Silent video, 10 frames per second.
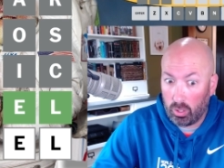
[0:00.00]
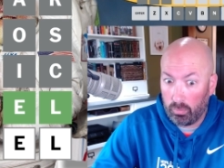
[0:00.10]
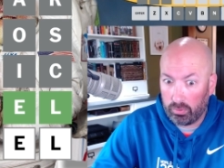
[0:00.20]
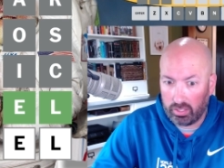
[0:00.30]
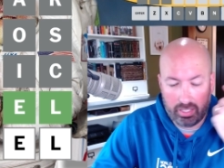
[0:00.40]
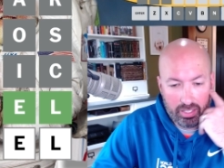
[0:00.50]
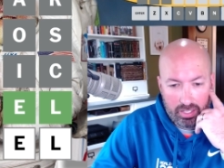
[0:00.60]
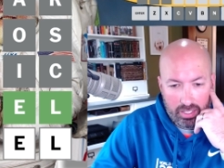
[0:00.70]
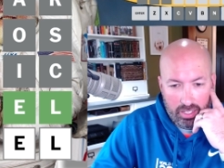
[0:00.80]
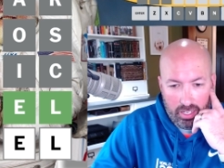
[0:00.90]
hopefully.
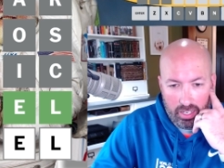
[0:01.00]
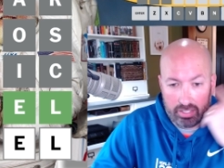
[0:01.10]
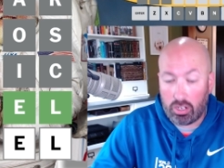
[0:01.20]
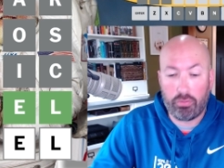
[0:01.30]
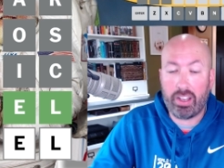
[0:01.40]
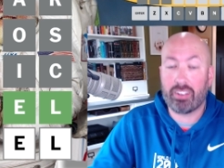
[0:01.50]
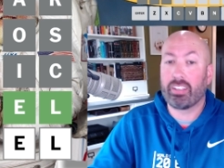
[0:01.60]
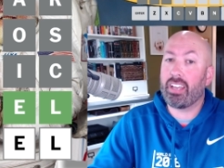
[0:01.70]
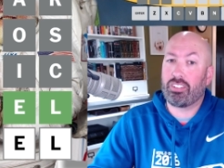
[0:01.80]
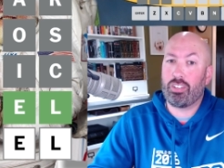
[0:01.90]
Uh, it's our final
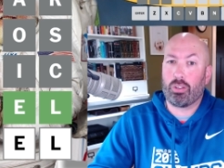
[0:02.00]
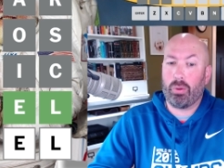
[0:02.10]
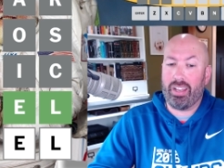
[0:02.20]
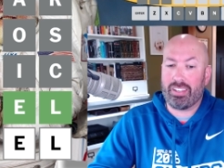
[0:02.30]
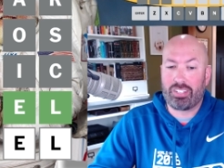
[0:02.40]
guess either way,